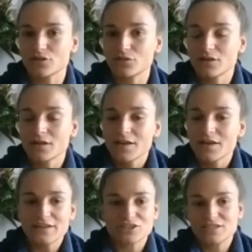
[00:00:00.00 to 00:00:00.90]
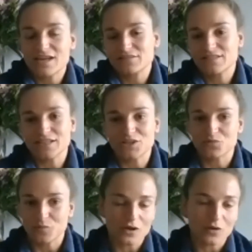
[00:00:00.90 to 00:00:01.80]
So the age of 17, you
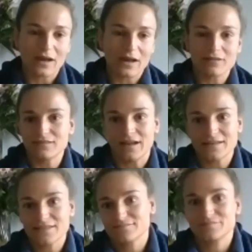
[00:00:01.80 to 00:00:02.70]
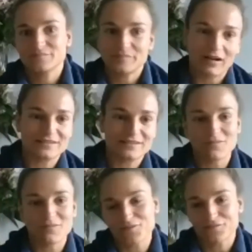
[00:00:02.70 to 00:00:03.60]
want to be going out
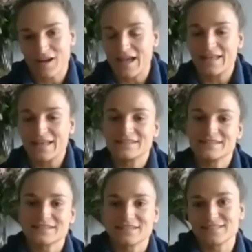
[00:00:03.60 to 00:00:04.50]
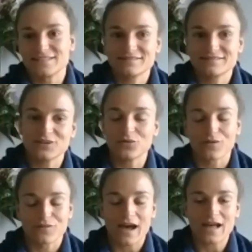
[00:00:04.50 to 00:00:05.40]
partying with your friends and
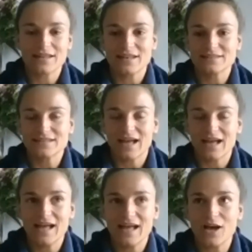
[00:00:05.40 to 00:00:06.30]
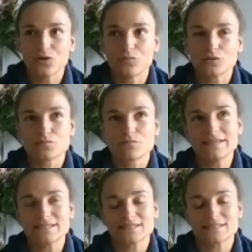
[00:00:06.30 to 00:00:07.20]
all of that. And I almost
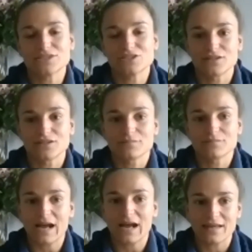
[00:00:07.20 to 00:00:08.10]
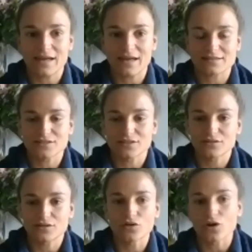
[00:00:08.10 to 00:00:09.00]
made a decision back then to
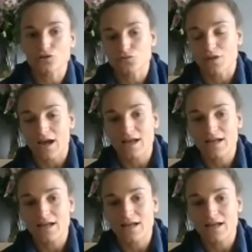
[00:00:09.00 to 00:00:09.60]
not do that.